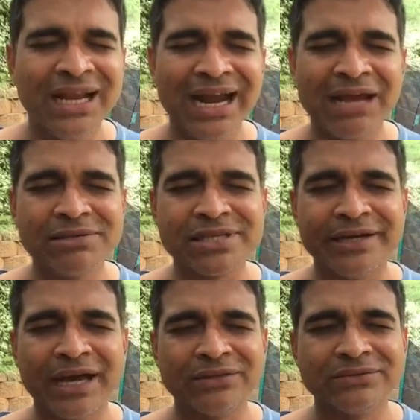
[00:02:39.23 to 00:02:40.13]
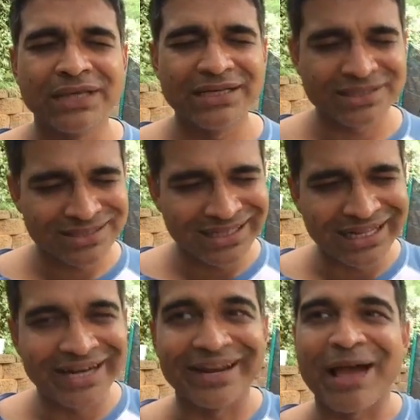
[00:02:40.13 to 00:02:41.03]
And I'll sit down and just
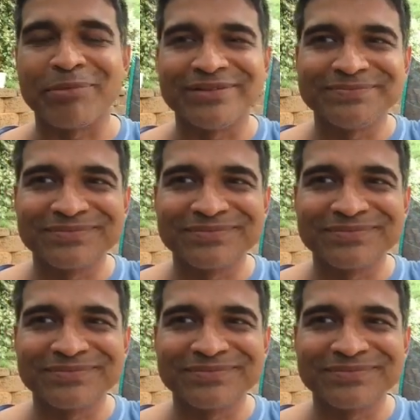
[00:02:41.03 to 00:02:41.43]
let it happen.